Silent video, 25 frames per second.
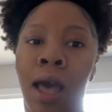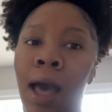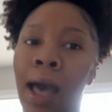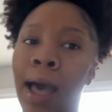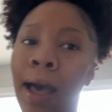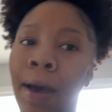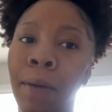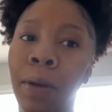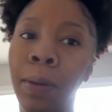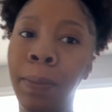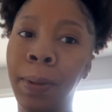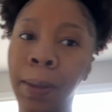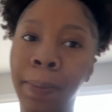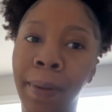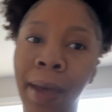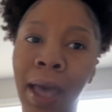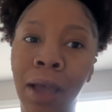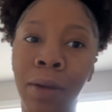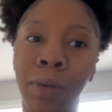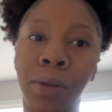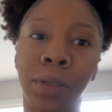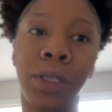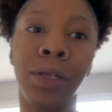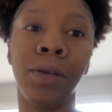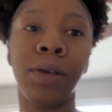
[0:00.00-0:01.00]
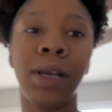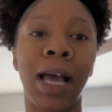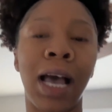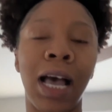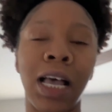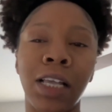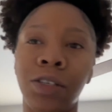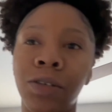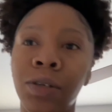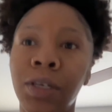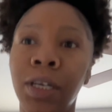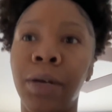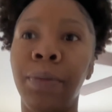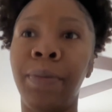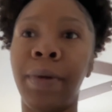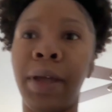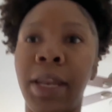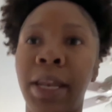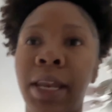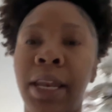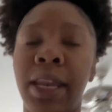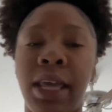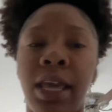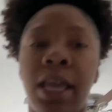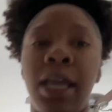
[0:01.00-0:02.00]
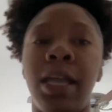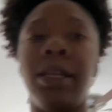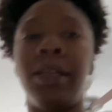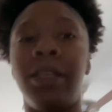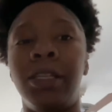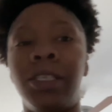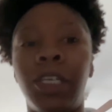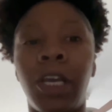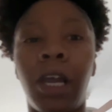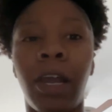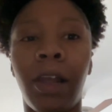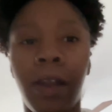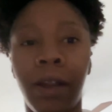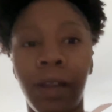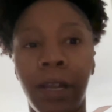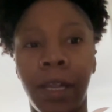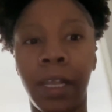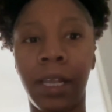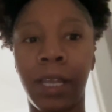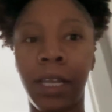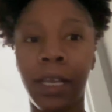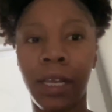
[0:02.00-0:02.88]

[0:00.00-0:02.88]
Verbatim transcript: I will be back with you guys. We're getting ready to hit to Target